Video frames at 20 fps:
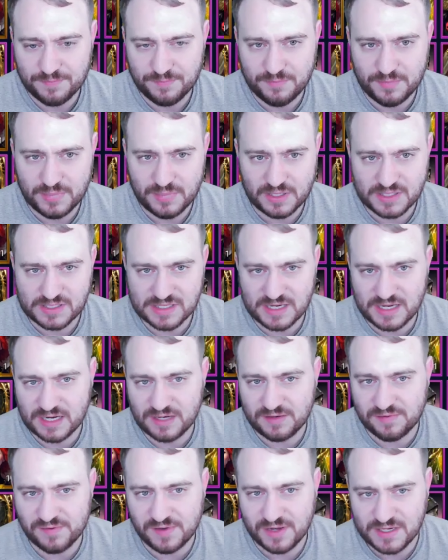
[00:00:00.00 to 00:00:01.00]
because I
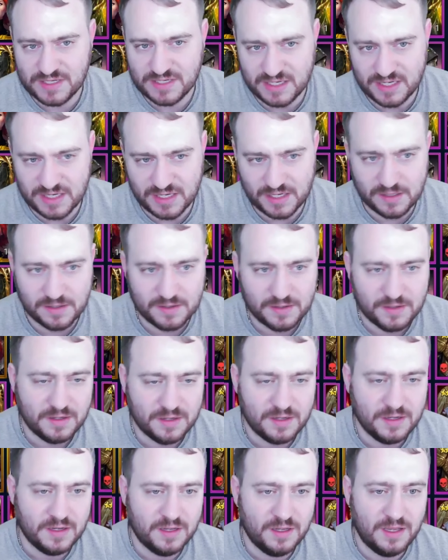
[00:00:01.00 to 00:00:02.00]
had 30 here,
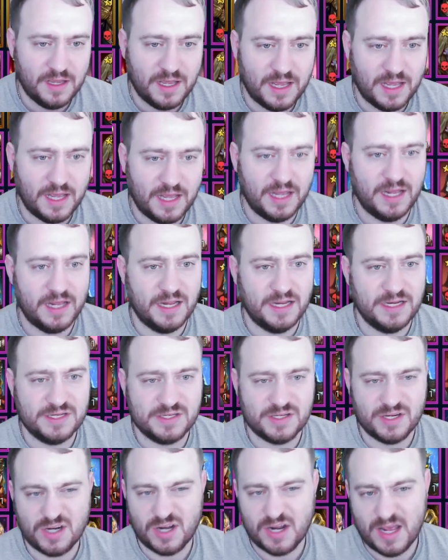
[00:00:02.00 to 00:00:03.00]
and
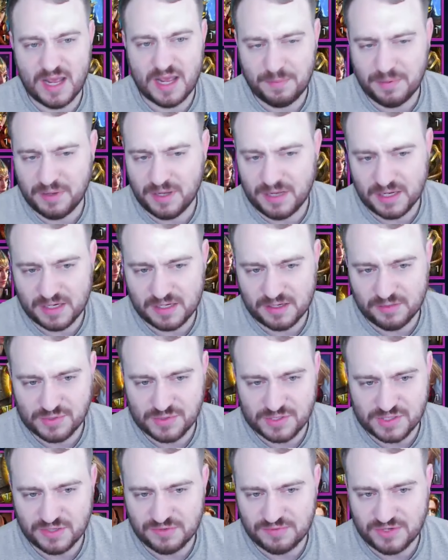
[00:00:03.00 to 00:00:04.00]
I got epic. It
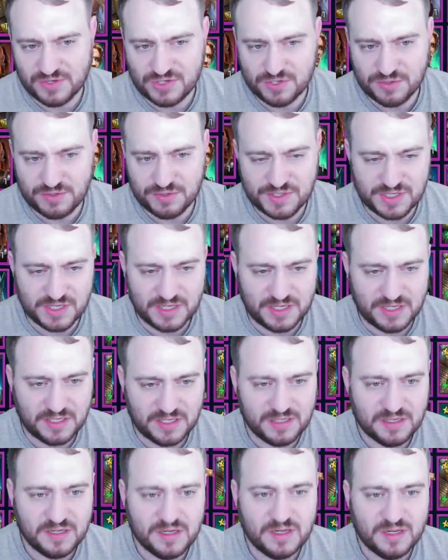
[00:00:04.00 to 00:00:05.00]
wasn't nothing
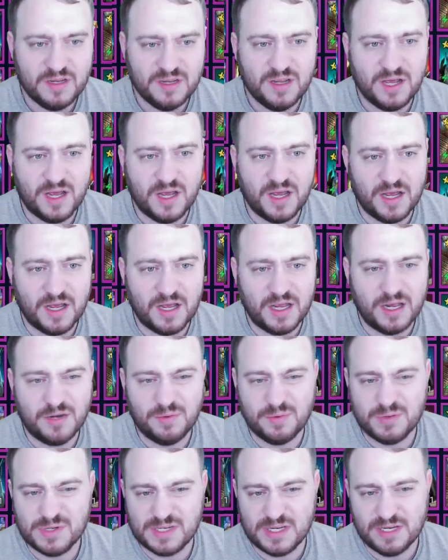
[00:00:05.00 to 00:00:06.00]
juicy, and it
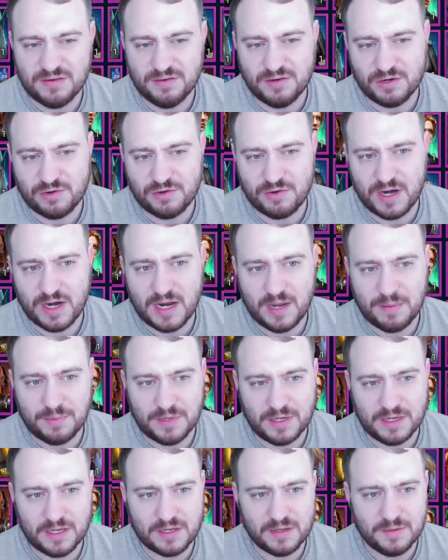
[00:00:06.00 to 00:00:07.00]
wasn't even a great
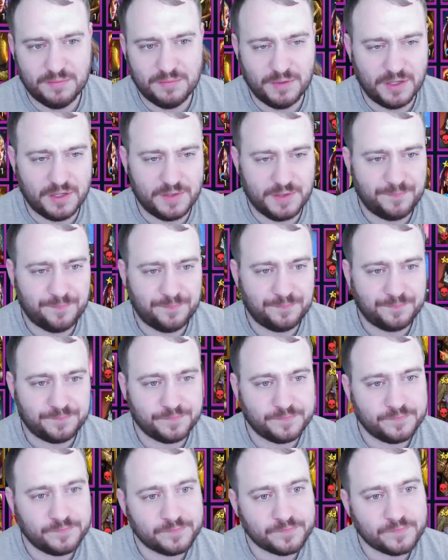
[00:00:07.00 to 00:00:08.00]
epic. But
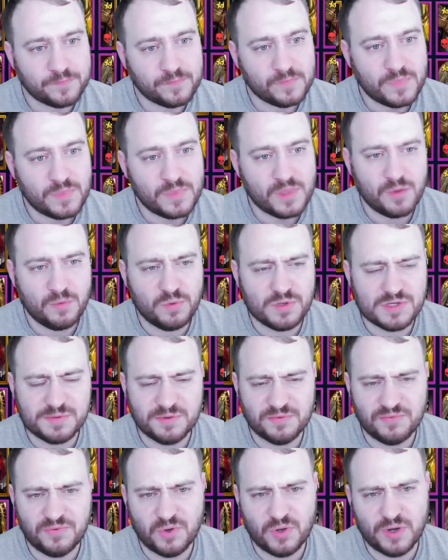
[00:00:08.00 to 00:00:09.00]
what's my
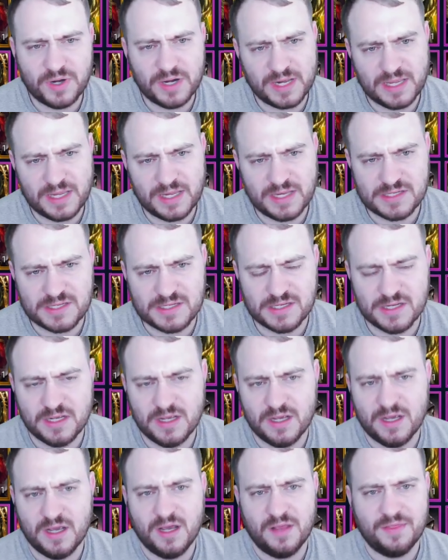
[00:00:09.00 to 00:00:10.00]
thought on these?
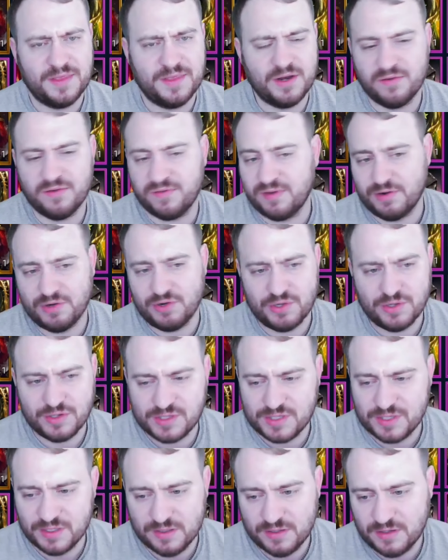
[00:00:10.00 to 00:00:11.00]
They're not very
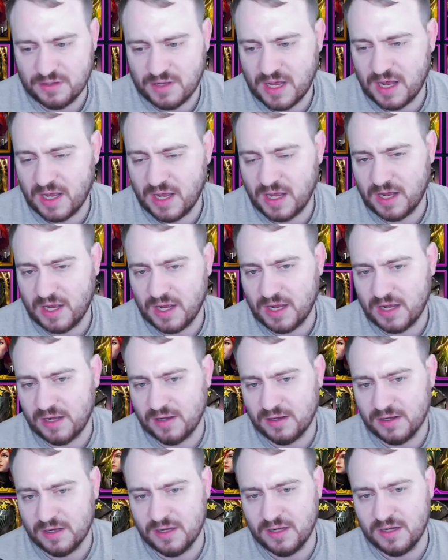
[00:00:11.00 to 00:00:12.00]
good.
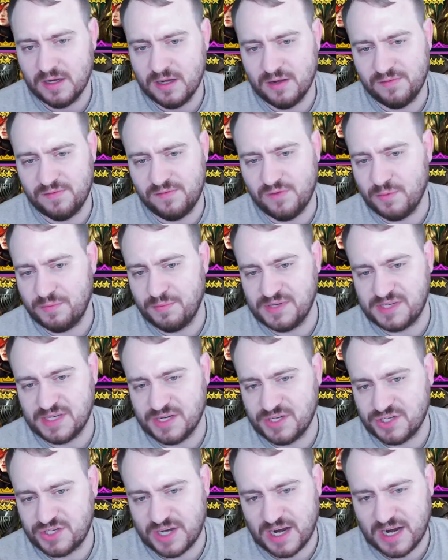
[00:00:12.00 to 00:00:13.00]

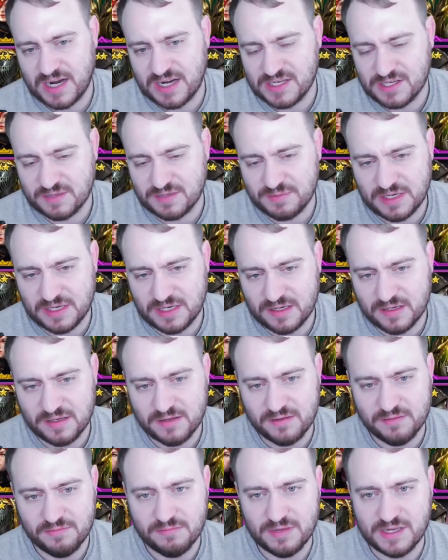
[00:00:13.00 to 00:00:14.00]
4% chance. I mean,
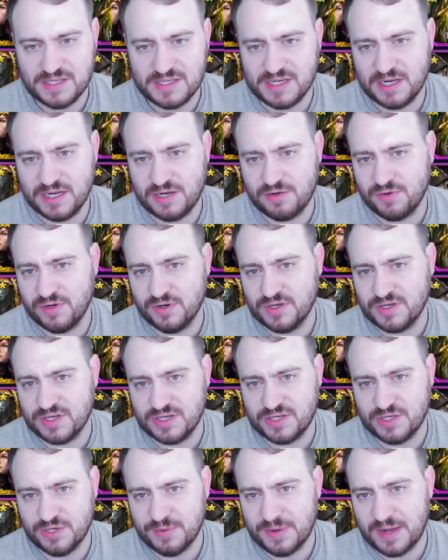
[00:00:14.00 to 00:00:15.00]
a sacred, a
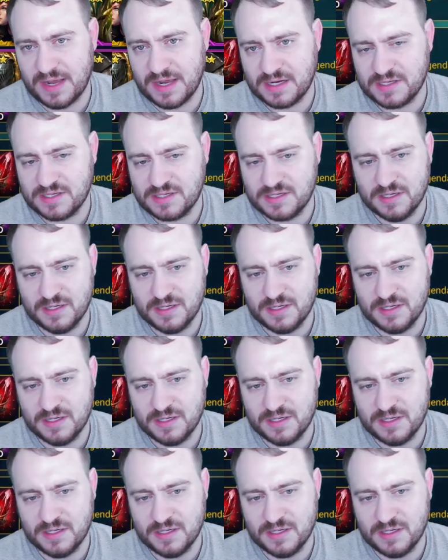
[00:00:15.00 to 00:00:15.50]
2x